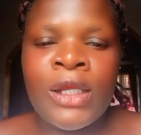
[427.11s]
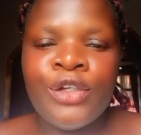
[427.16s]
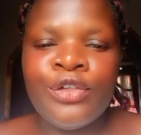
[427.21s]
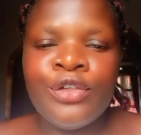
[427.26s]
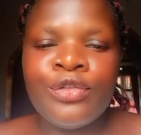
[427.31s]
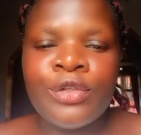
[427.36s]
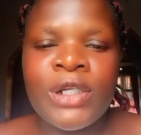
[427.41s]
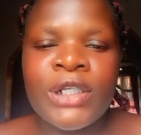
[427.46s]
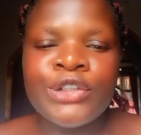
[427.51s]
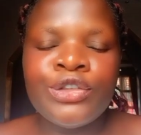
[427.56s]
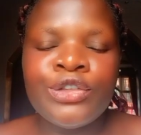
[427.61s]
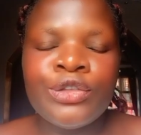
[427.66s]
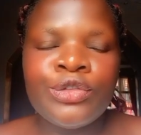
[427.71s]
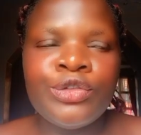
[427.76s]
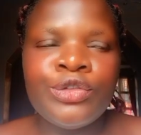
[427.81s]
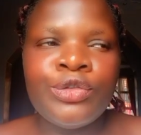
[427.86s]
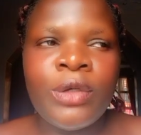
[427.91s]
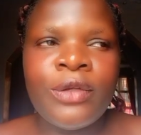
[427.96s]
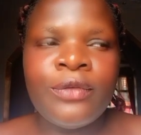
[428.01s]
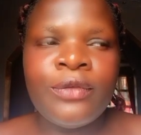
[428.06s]

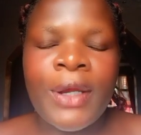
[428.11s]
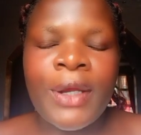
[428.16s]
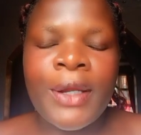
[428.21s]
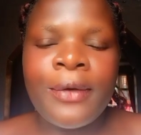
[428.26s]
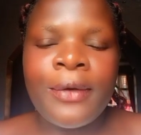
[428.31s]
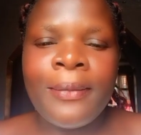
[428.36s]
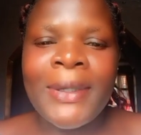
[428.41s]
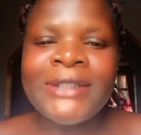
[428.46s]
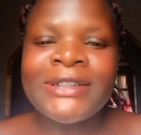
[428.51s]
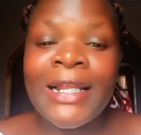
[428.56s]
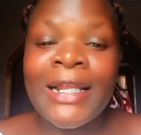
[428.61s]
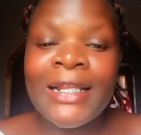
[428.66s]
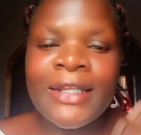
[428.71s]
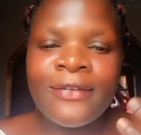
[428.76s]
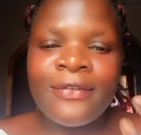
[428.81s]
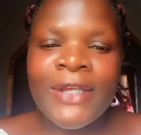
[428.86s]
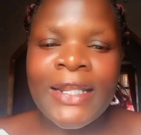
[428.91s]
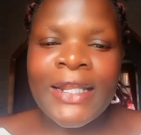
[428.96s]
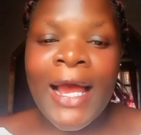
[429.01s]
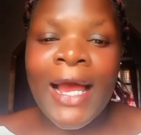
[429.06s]
Introduction to environment
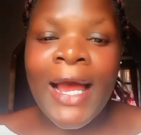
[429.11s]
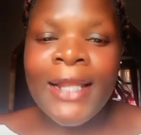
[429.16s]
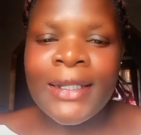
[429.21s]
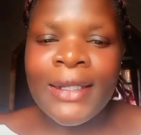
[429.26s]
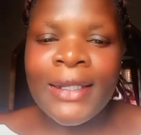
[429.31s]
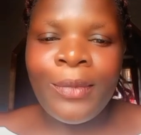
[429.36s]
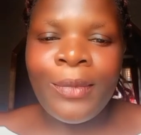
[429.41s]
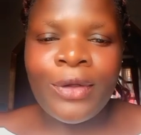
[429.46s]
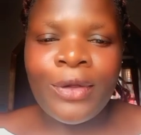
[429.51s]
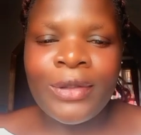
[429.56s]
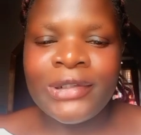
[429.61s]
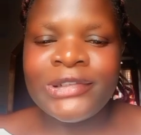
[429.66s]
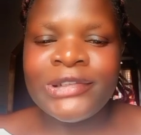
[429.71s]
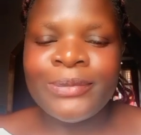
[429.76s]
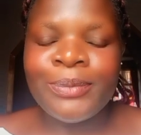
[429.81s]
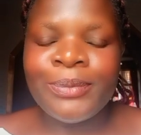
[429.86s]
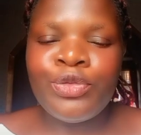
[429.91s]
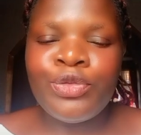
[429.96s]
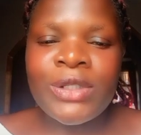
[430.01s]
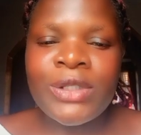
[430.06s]
and even
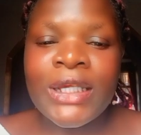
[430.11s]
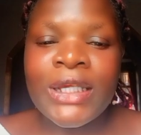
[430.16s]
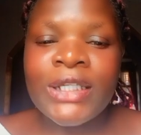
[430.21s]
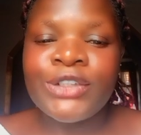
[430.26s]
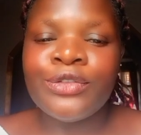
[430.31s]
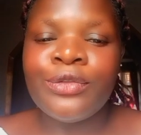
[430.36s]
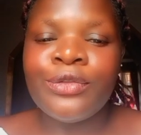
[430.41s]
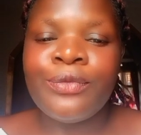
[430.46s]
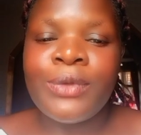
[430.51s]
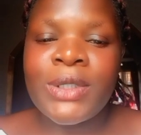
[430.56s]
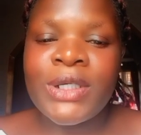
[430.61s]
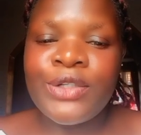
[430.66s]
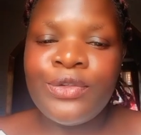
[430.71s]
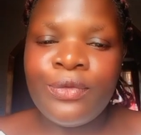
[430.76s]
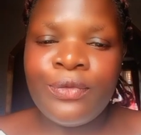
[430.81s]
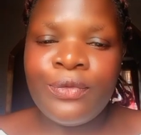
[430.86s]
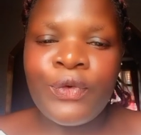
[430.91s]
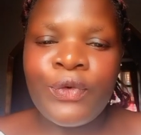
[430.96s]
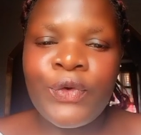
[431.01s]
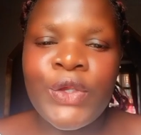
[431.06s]
animals between the age of 3
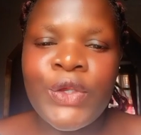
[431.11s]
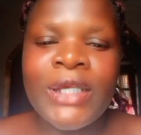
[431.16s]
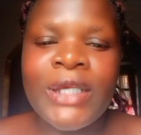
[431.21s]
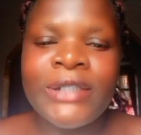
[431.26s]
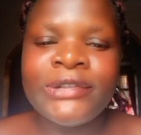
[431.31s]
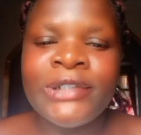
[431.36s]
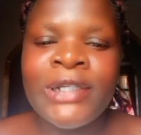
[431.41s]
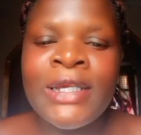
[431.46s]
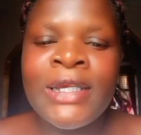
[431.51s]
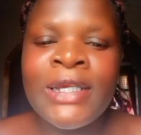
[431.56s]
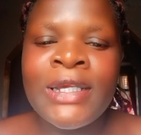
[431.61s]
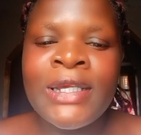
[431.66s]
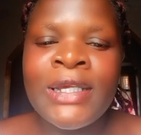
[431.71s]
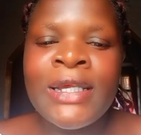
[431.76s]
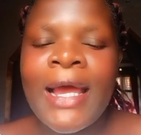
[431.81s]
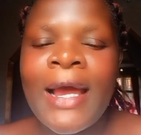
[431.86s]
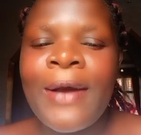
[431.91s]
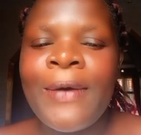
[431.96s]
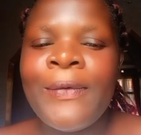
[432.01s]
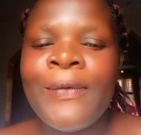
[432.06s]
to 4 years.
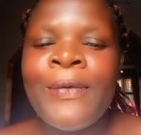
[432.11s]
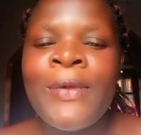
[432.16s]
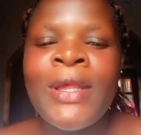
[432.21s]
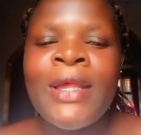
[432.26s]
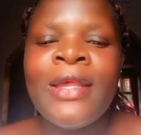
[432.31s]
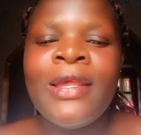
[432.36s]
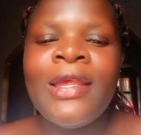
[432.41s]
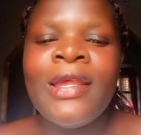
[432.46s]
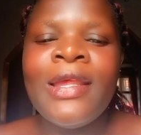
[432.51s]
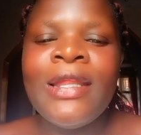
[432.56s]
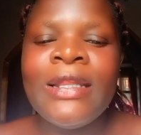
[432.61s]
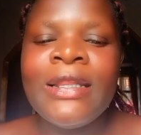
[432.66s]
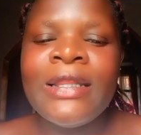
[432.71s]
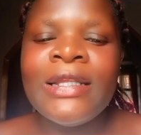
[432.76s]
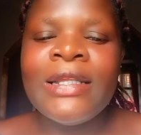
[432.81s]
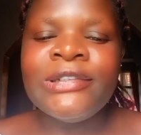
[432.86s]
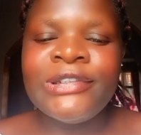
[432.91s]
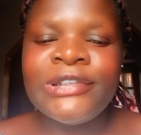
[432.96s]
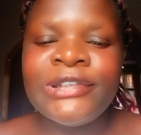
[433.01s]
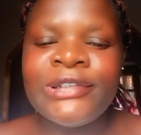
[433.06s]
Now, in
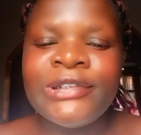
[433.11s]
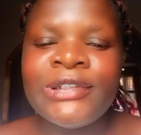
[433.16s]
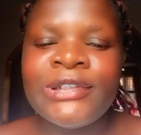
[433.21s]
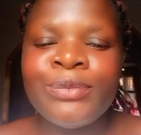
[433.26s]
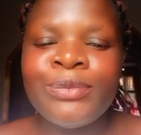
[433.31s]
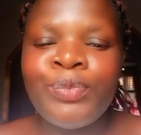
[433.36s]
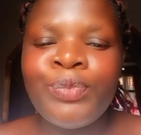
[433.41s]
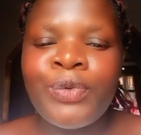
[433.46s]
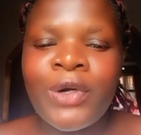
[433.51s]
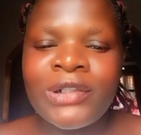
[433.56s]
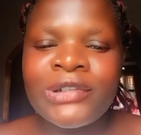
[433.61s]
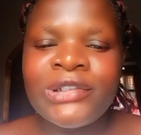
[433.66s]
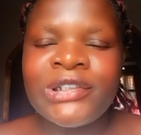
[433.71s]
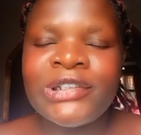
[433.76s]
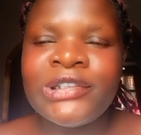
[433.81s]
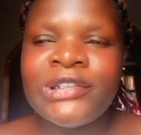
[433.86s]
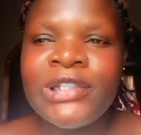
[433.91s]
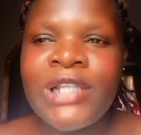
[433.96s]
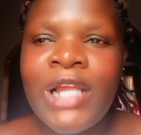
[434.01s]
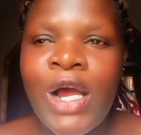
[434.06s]
this
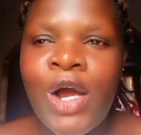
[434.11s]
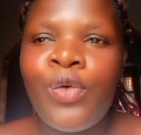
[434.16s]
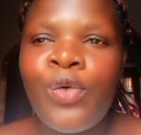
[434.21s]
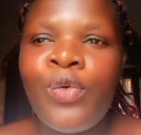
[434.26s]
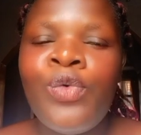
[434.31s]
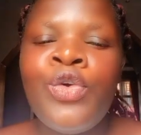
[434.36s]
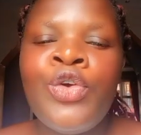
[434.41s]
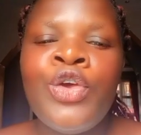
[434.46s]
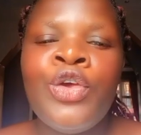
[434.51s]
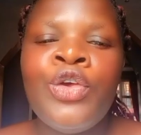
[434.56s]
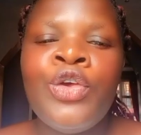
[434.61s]
process now,